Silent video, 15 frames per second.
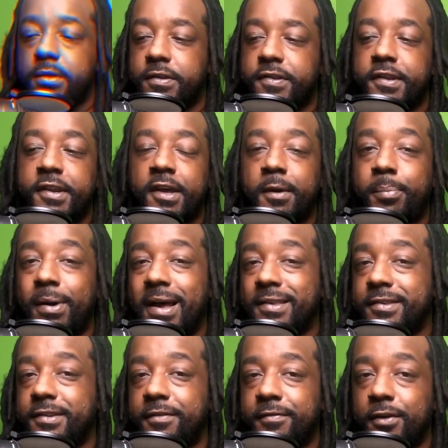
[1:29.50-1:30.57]
Sending a
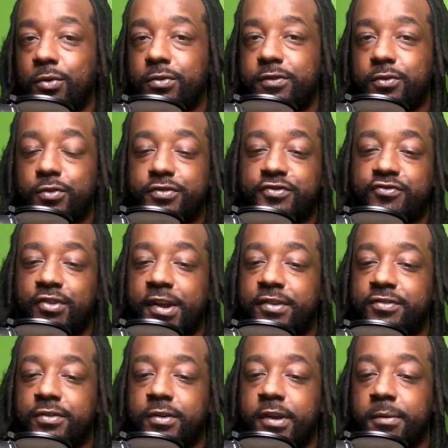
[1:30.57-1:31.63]
positive note to a
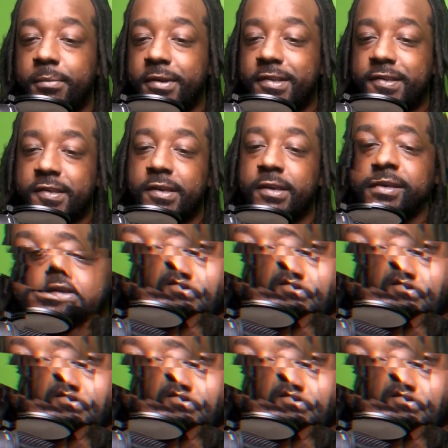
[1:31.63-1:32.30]
stranger can be seen,